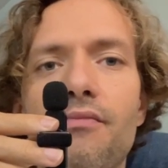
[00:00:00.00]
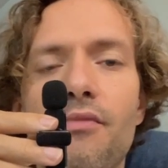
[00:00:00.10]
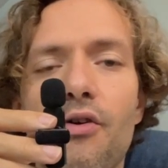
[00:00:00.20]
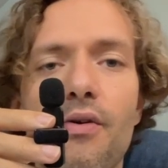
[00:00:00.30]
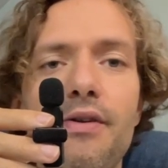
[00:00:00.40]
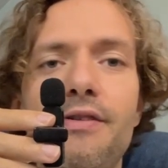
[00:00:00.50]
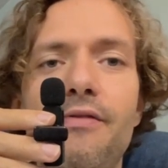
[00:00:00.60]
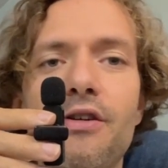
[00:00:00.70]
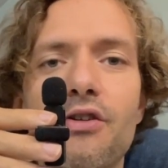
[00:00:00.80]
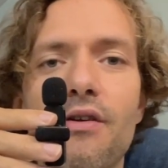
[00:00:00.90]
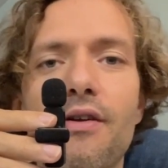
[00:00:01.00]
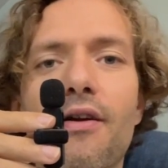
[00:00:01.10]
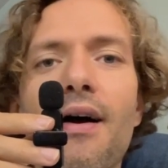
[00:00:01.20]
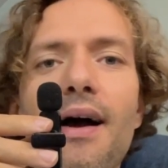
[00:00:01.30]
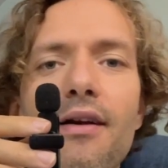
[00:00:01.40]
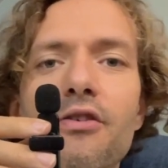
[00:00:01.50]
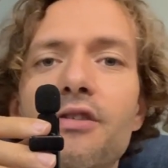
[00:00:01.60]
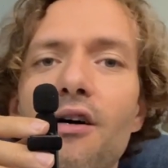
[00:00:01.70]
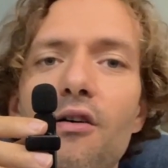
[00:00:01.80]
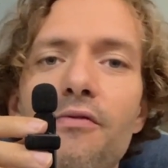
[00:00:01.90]
or division, your higher
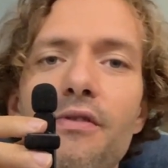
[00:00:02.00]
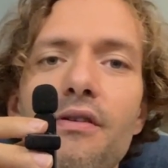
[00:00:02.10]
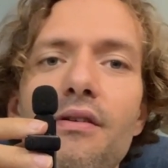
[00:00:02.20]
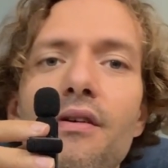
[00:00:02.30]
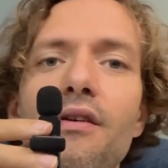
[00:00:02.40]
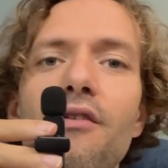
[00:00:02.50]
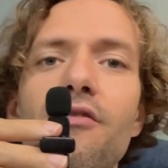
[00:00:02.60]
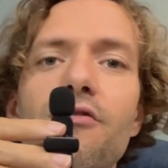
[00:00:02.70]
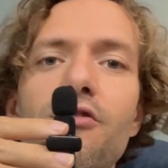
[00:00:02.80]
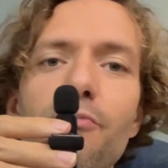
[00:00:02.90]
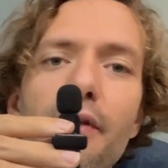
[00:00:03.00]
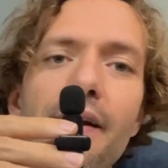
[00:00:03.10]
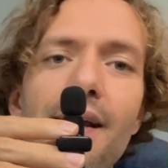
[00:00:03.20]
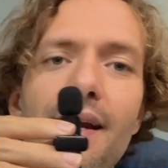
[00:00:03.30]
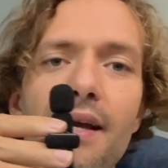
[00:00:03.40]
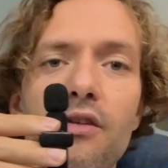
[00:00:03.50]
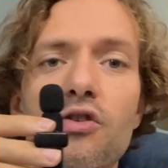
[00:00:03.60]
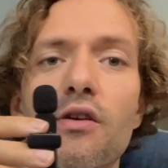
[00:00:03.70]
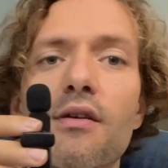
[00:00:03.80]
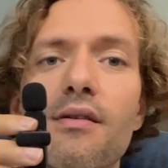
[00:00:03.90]
self splitting its
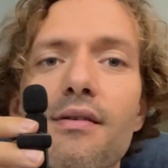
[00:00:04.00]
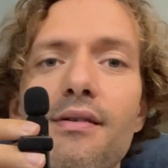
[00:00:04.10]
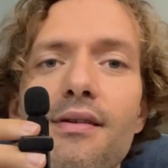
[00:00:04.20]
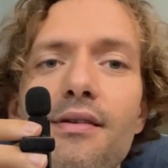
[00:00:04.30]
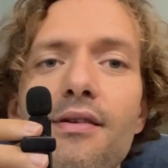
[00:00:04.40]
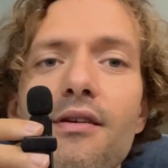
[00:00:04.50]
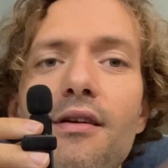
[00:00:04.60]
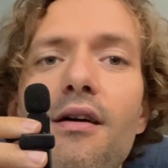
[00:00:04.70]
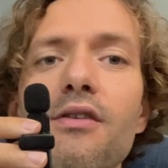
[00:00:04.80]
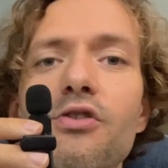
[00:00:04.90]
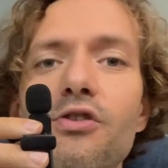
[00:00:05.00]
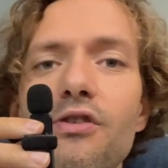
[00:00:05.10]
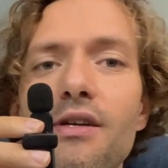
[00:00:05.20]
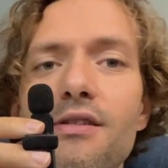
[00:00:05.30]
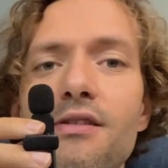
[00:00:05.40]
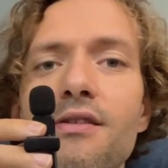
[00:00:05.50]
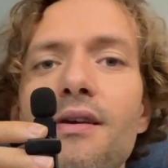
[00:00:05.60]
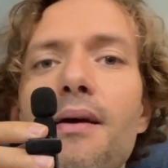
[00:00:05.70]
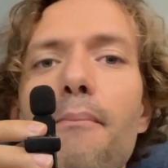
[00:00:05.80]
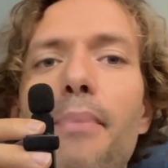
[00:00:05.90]
consciousness
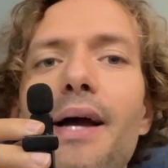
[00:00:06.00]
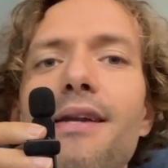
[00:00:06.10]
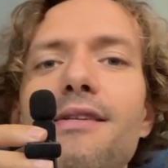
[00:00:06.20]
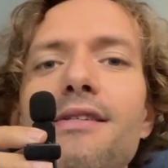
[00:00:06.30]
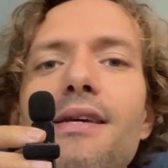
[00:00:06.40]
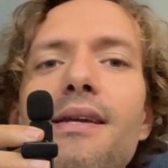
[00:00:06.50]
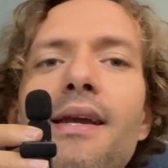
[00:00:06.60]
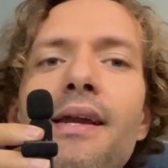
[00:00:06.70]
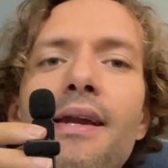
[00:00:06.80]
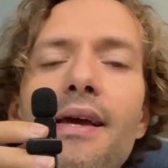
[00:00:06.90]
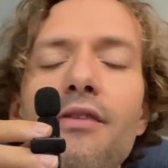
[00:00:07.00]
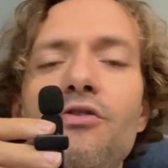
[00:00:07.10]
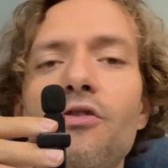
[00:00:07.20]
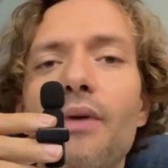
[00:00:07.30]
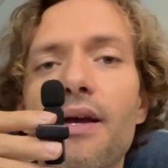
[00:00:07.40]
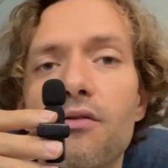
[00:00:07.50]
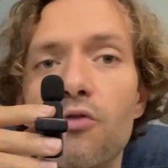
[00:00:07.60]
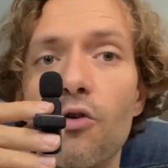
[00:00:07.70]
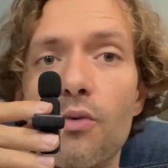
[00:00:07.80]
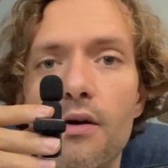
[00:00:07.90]
by descending into a
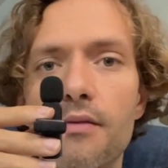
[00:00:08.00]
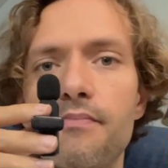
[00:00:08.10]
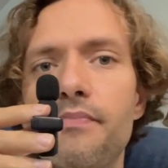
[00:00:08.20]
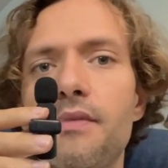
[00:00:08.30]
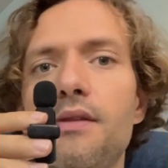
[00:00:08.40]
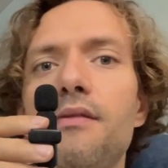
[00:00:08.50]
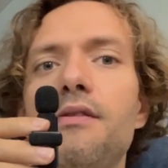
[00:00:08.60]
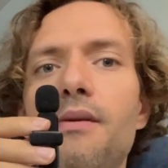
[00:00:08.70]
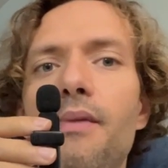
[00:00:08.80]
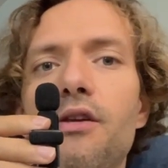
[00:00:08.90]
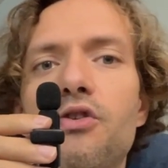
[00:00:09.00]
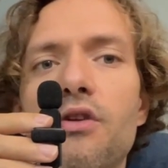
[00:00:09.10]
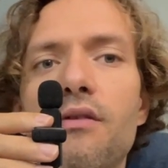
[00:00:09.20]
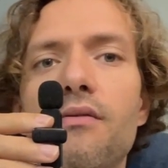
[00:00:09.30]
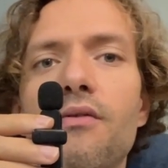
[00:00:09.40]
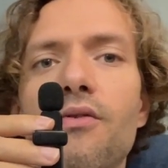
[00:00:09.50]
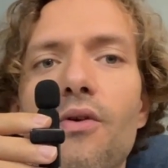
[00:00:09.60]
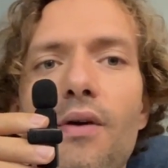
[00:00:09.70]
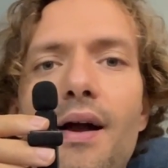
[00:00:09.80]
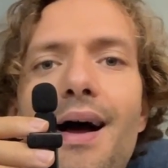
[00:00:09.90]
lower dimension
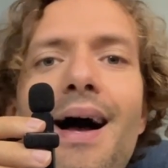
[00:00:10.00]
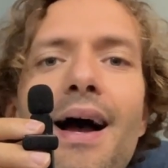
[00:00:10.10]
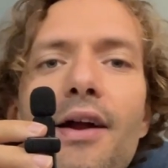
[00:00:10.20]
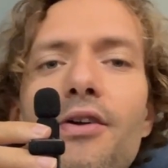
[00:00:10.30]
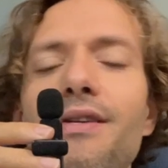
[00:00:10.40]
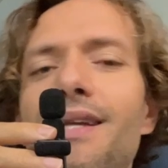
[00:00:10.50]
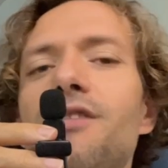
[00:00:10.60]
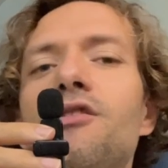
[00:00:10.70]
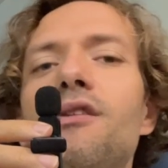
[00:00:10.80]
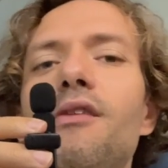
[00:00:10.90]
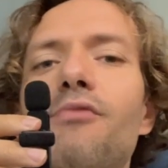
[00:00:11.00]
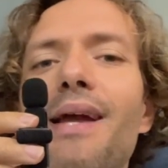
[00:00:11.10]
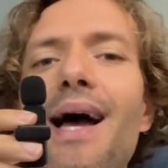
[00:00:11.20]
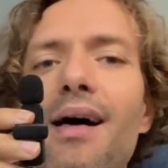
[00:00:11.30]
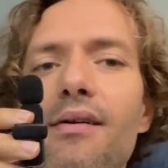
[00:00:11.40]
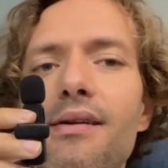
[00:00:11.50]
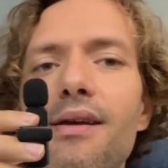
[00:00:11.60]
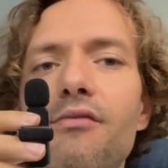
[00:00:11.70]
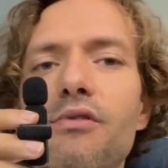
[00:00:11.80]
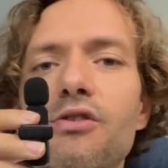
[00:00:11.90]
or a higher density reality,
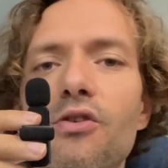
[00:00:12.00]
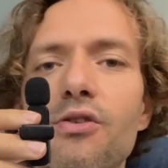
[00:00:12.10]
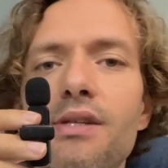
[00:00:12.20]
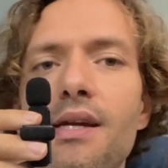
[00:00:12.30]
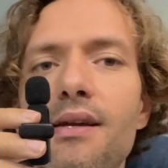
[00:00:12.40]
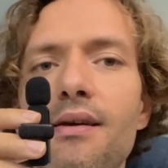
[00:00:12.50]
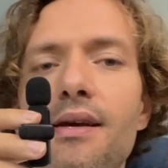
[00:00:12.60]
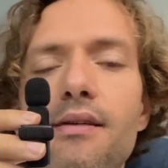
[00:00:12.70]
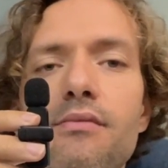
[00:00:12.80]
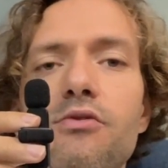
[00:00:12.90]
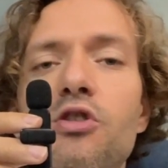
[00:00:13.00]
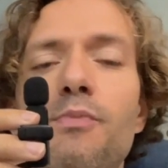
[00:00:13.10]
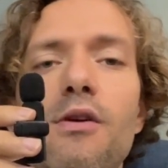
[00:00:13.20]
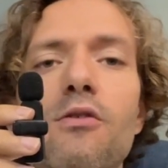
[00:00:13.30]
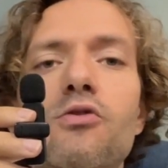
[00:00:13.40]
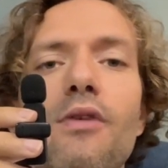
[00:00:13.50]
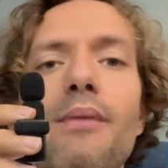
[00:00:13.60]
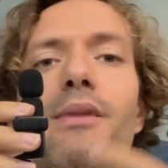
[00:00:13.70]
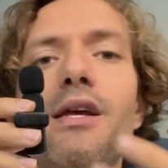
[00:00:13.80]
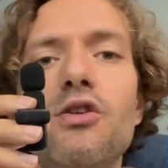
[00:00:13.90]
resulting in spiritual
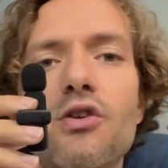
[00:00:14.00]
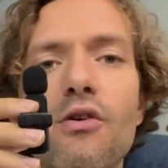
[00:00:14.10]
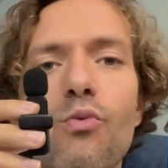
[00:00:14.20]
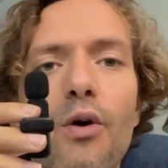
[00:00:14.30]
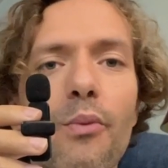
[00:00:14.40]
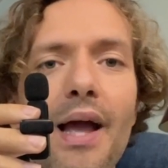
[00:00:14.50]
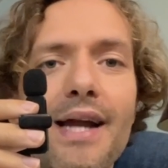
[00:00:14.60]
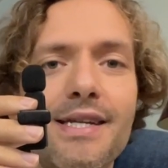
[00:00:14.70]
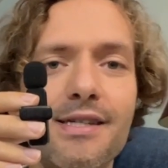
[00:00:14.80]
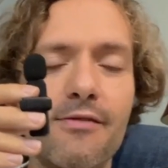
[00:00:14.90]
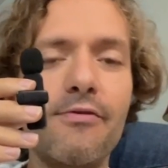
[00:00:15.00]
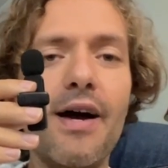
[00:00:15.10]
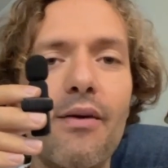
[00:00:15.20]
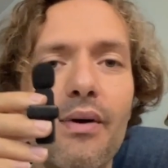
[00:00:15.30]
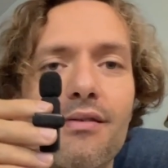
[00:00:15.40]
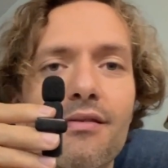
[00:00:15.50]
amnesia, where we identify with